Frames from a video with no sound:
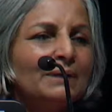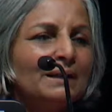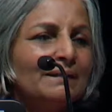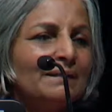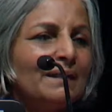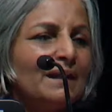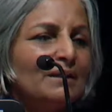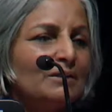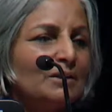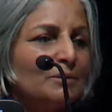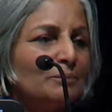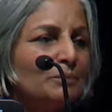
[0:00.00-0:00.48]

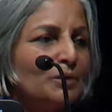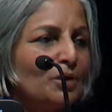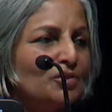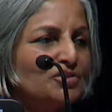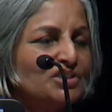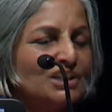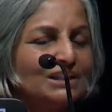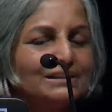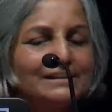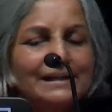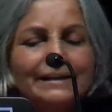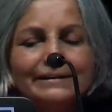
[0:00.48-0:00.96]
then the
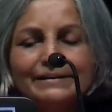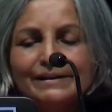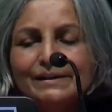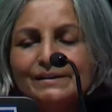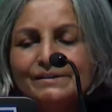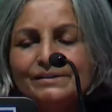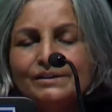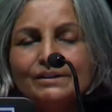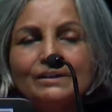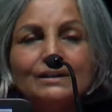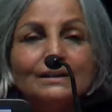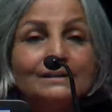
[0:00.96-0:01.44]
project
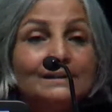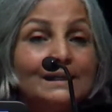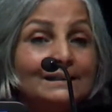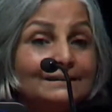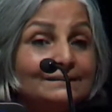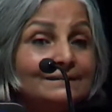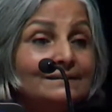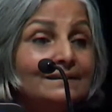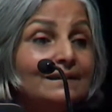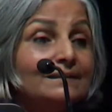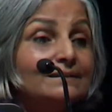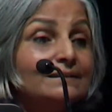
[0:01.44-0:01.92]
ended. That's
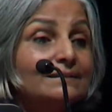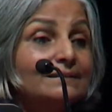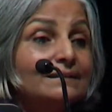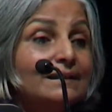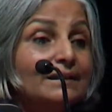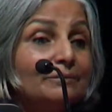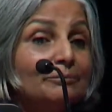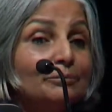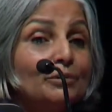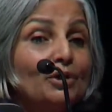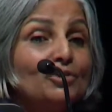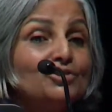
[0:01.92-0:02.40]
another
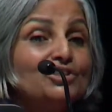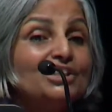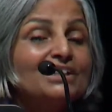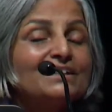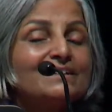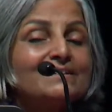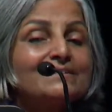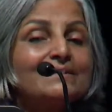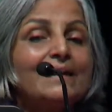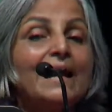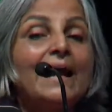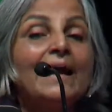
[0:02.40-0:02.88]
thing,
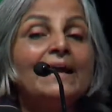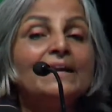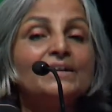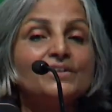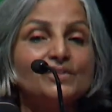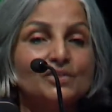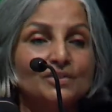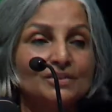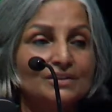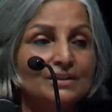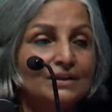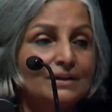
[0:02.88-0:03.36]
projects
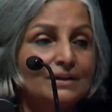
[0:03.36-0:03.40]
end.